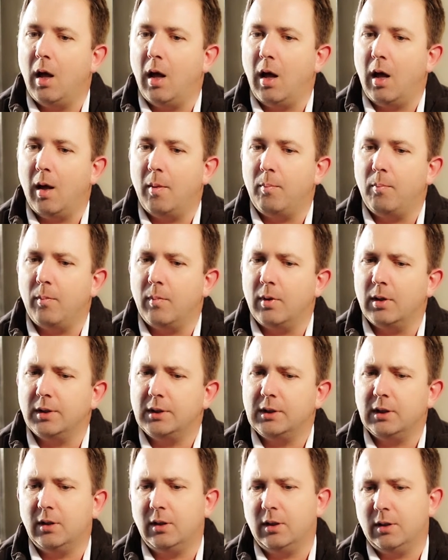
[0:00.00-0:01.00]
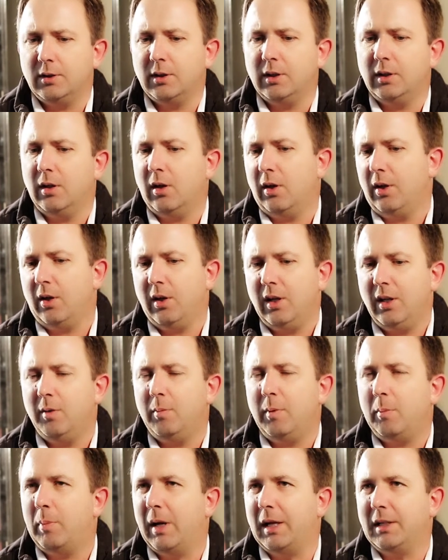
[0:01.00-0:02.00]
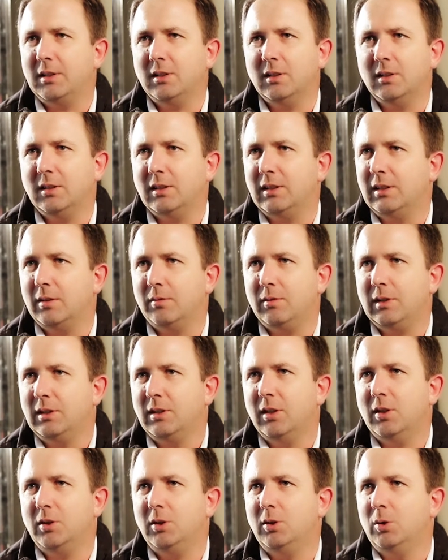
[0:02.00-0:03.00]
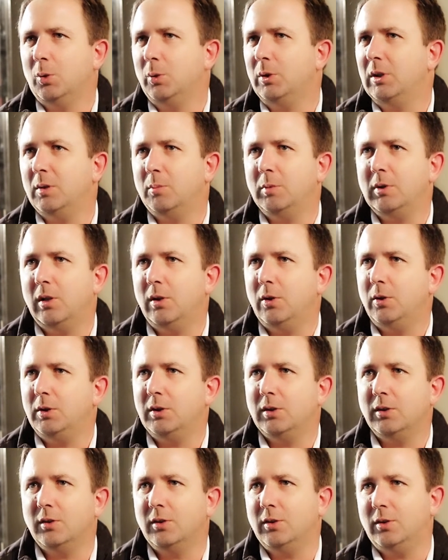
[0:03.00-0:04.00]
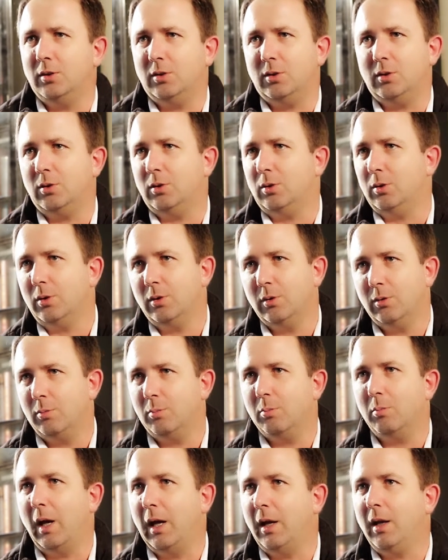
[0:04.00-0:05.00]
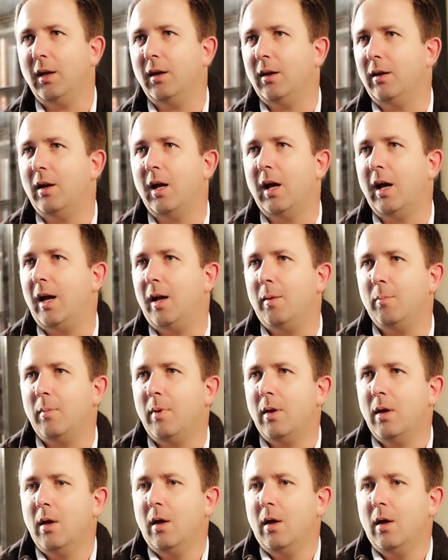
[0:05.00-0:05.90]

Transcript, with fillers: Um, so, so yeah, you need to be passionate and stuff. There's no short-term solutions to making a name.